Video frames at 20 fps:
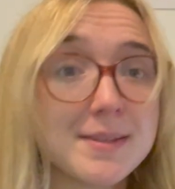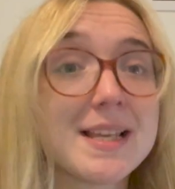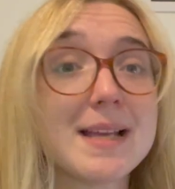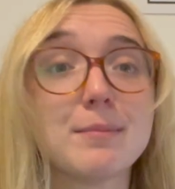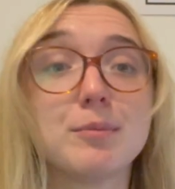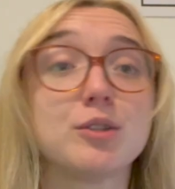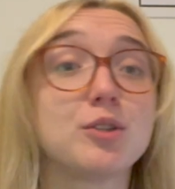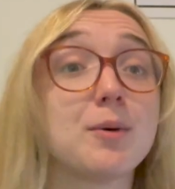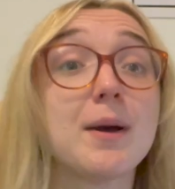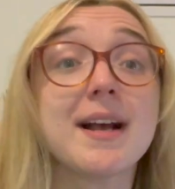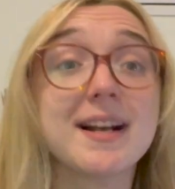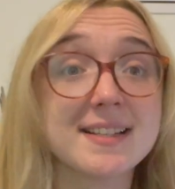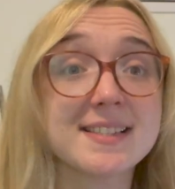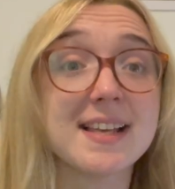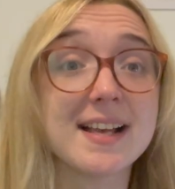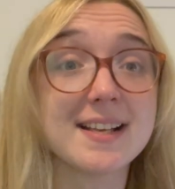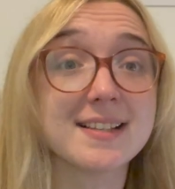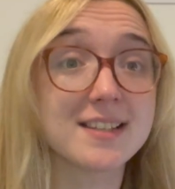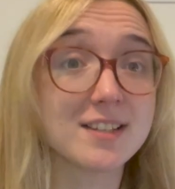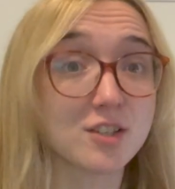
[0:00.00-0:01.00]
able to
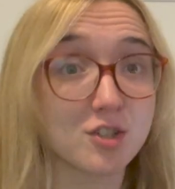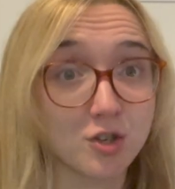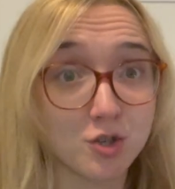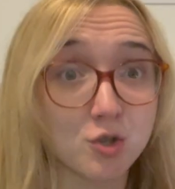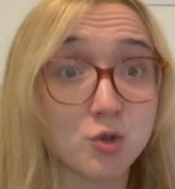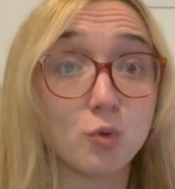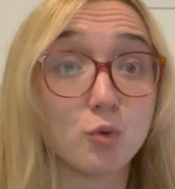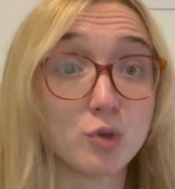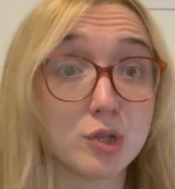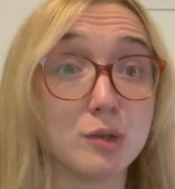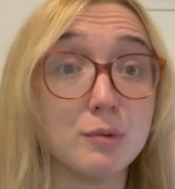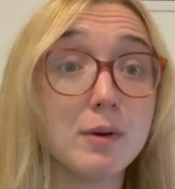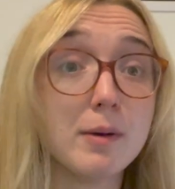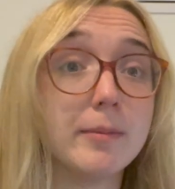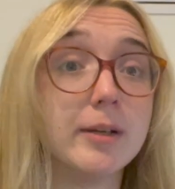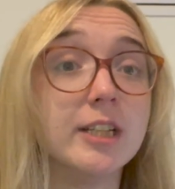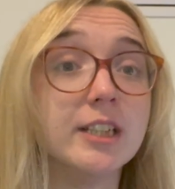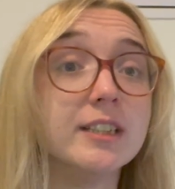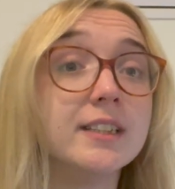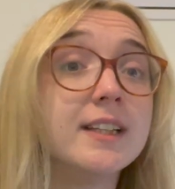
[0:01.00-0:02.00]
access as a shorter
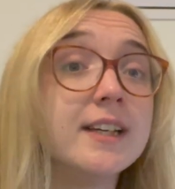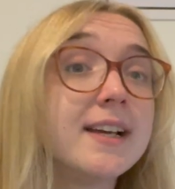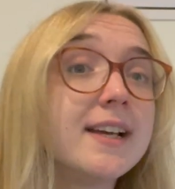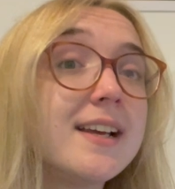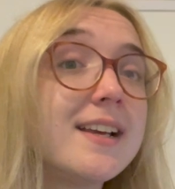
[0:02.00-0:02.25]
woman.